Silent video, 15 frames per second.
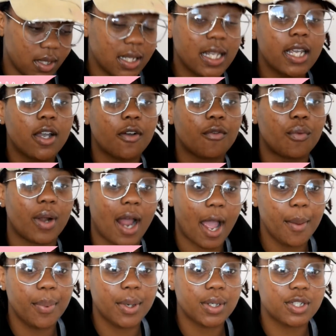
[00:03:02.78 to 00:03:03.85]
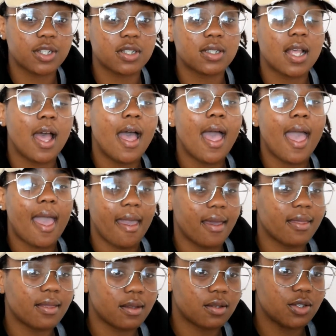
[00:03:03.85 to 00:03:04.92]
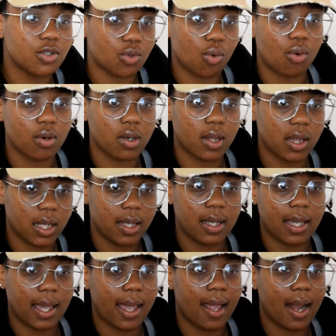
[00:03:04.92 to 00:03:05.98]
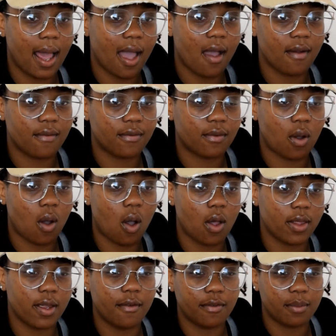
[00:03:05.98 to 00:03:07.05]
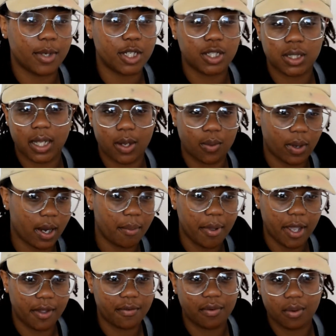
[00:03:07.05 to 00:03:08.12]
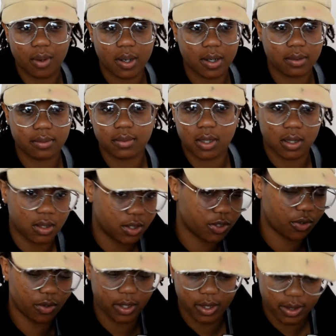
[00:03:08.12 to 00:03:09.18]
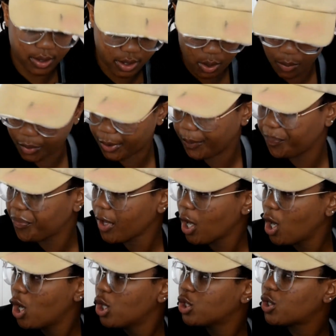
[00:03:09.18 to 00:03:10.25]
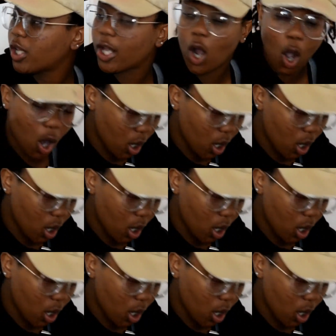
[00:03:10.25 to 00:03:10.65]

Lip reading: link of what I purchased, and the store link, and have all the information like what I paid for it in the screen somewhere. So they all